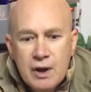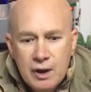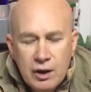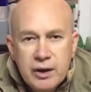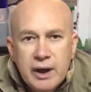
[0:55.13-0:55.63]

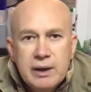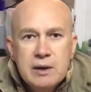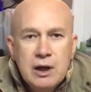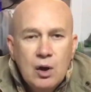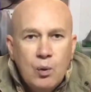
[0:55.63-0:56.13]
Okay,
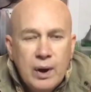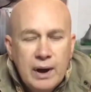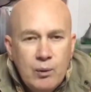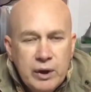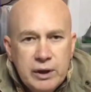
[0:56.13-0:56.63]
what I
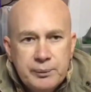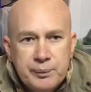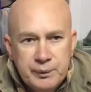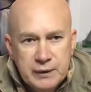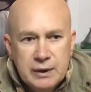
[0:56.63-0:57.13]
want
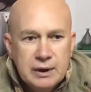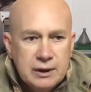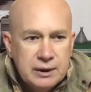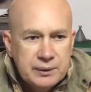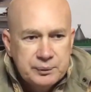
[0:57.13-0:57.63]

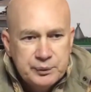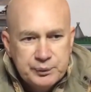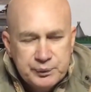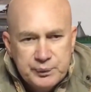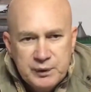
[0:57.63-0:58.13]
to
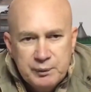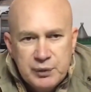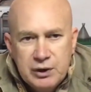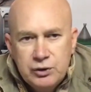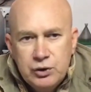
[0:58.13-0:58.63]

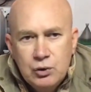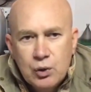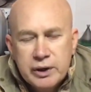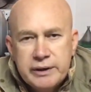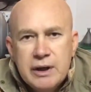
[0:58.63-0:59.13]
bring to your
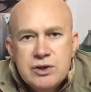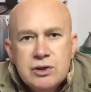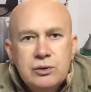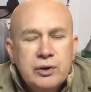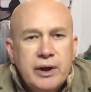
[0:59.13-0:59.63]

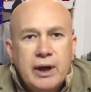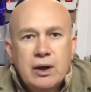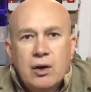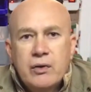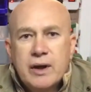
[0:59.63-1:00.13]
attention today
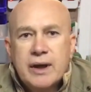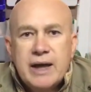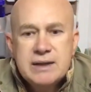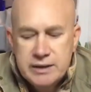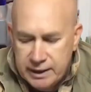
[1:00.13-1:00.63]
on the
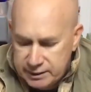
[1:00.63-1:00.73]
case neck